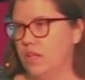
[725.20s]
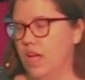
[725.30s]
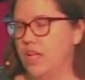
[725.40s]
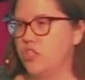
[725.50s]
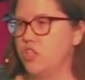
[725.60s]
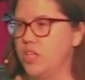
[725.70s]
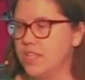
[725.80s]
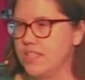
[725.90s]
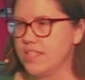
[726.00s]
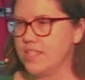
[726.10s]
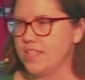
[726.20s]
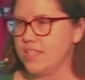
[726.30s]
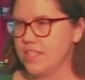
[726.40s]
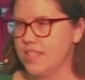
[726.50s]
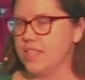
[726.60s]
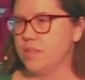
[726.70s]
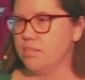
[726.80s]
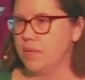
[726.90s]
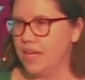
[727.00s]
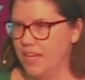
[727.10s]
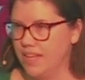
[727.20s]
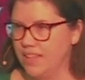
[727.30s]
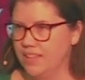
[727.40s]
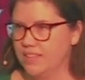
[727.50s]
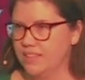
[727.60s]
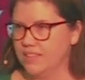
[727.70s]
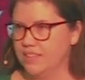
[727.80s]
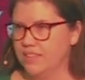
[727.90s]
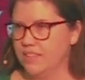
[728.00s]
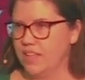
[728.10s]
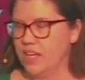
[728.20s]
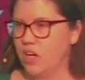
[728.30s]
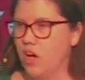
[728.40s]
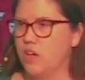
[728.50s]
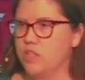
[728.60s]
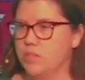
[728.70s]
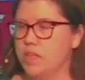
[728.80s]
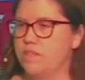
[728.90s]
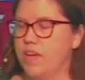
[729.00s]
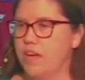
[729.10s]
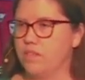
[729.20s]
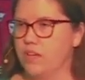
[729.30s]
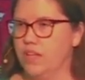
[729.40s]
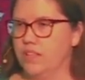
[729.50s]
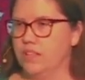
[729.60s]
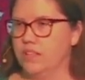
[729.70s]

And Jesus sees me and calls me favorite.